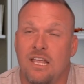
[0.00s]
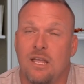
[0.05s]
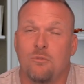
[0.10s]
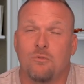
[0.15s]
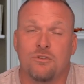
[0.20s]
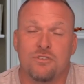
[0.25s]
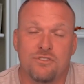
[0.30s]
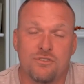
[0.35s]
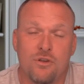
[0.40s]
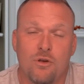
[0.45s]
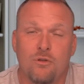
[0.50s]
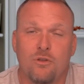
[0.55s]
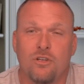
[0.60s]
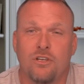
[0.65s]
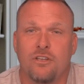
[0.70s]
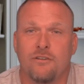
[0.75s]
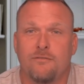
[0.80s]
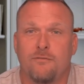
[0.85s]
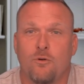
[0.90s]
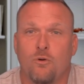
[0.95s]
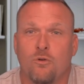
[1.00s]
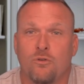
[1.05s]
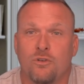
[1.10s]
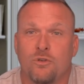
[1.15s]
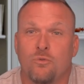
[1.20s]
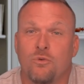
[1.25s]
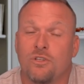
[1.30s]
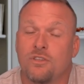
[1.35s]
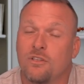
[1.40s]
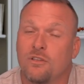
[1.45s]
and we're so looking forward
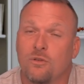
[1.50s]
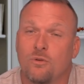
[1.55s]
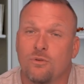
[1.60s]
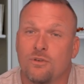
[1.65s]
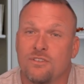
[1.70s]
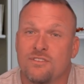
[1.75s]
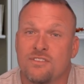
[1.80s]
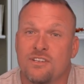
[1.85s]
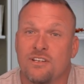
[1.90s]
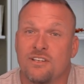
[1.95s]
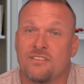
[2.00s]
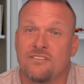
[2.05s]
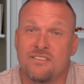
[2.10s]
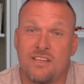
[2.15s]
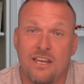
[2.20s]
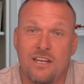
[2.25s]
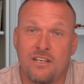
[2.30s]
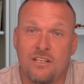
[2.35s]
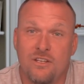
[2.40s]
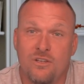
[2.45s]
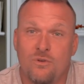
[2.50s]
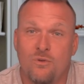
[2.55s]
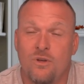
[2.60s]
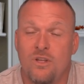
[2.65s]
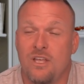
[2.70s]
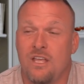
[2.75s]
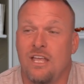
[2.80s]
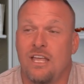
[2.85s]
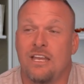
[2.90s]
to what the Lord is going to say to you